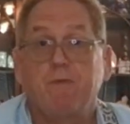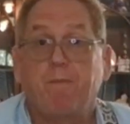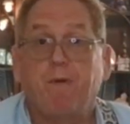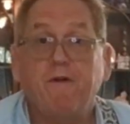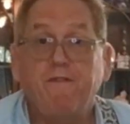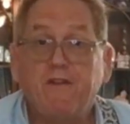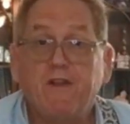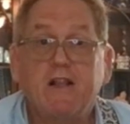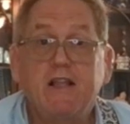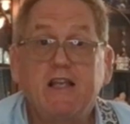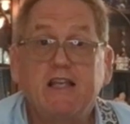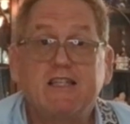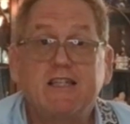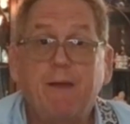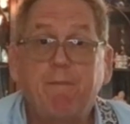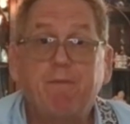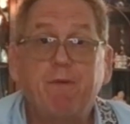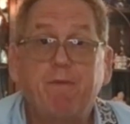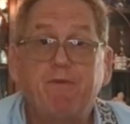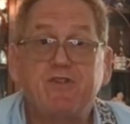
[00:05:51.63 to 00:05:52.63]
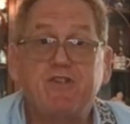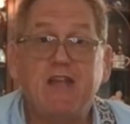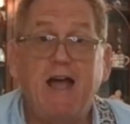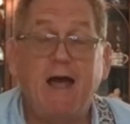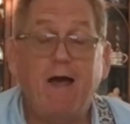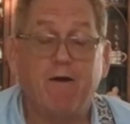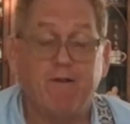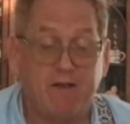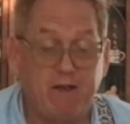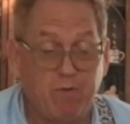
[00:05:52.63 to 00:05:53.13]
Perfectly acceptable
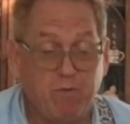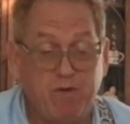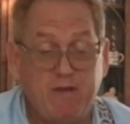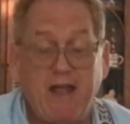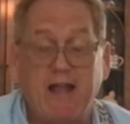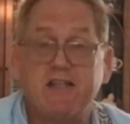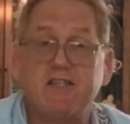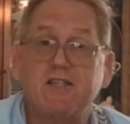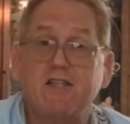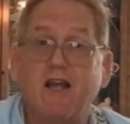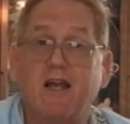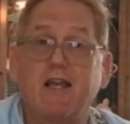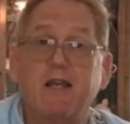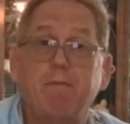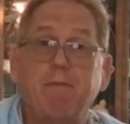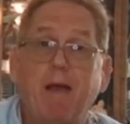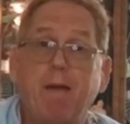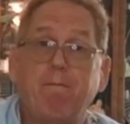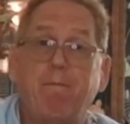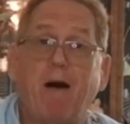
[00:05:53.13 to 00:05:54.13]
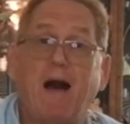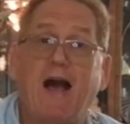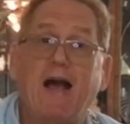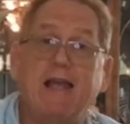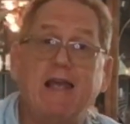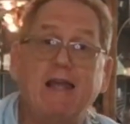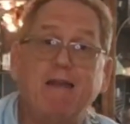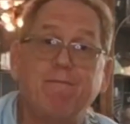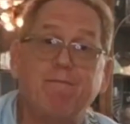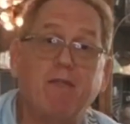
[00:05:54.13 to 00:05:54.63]
sound, and when that's stuck in my
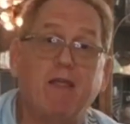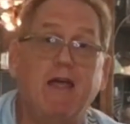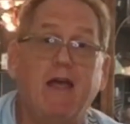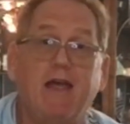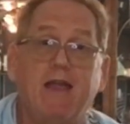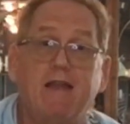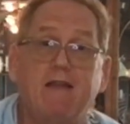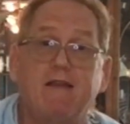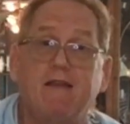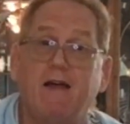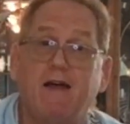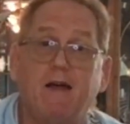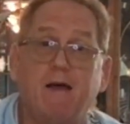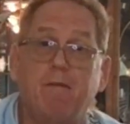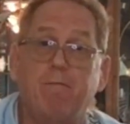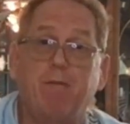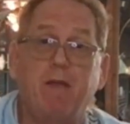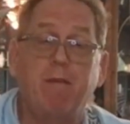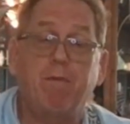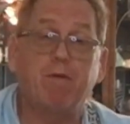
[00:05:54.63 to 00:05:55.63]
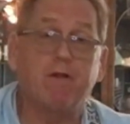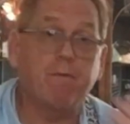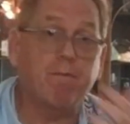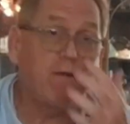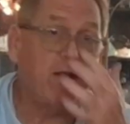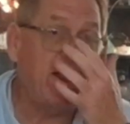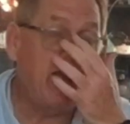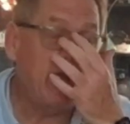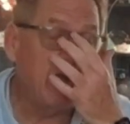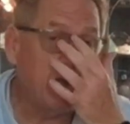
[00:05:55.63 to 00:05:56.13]
pocket and people are
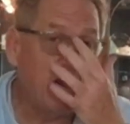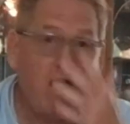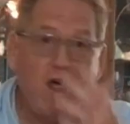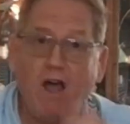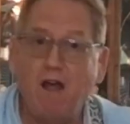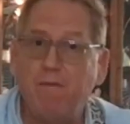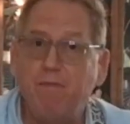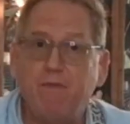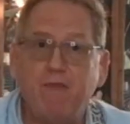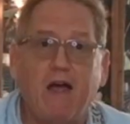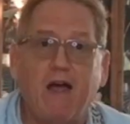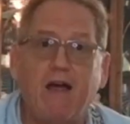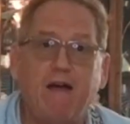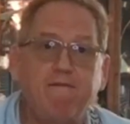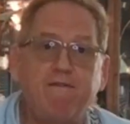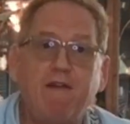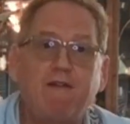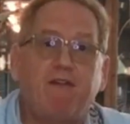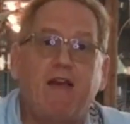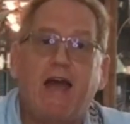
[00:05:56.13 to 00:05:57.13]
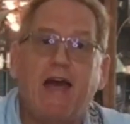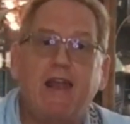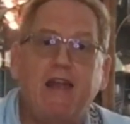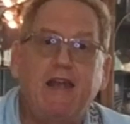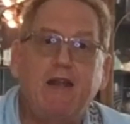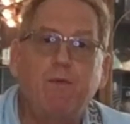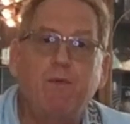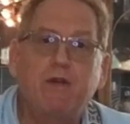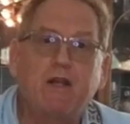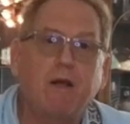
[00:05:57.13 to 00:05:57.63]
playing along, I've never had
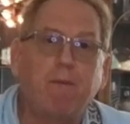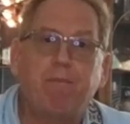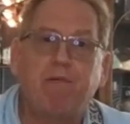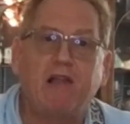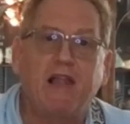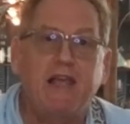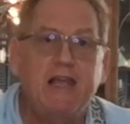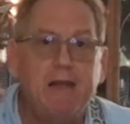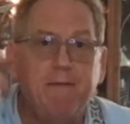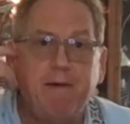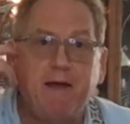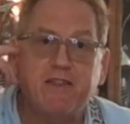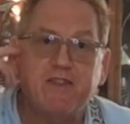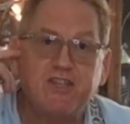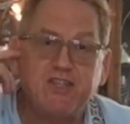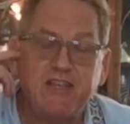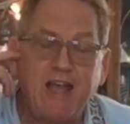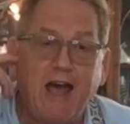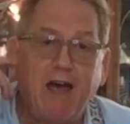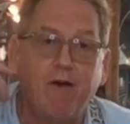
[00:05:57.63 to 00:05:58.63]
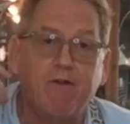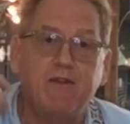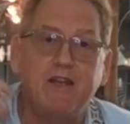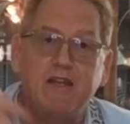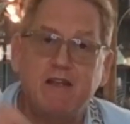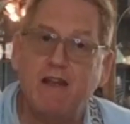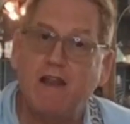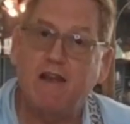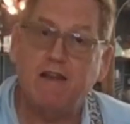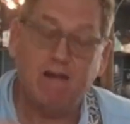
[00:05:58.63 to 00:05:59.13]
anyone complain about the sound.
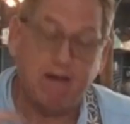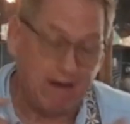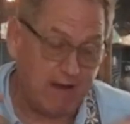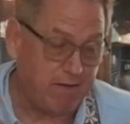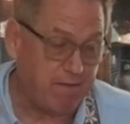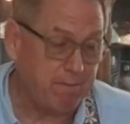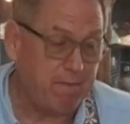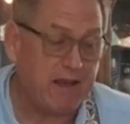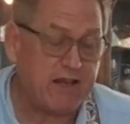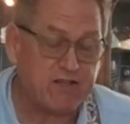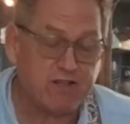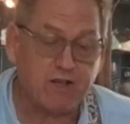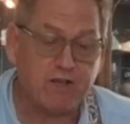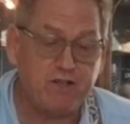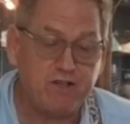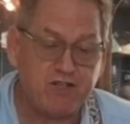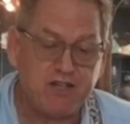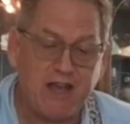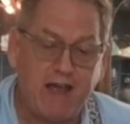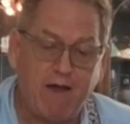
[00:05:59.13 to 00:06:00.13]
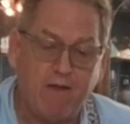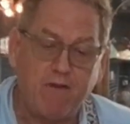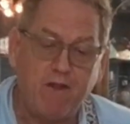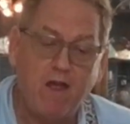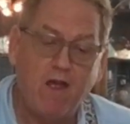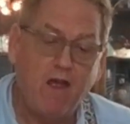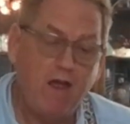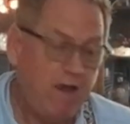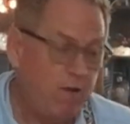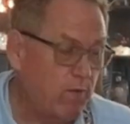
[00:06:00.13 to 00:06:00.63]
It makes a good sound.
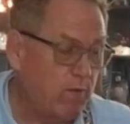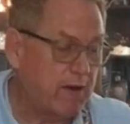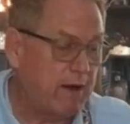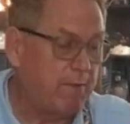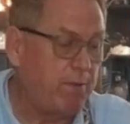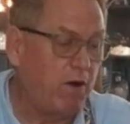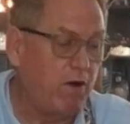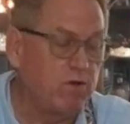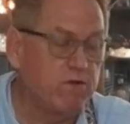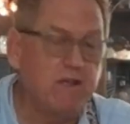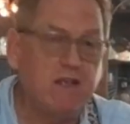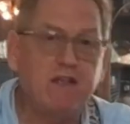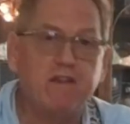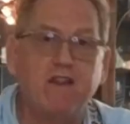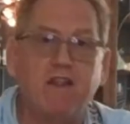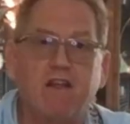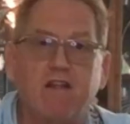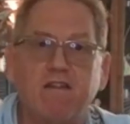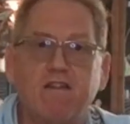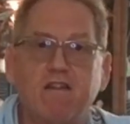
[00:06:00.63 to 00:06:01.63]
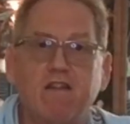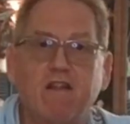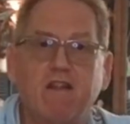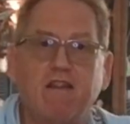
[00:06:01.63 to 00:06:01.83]
When I'm holding the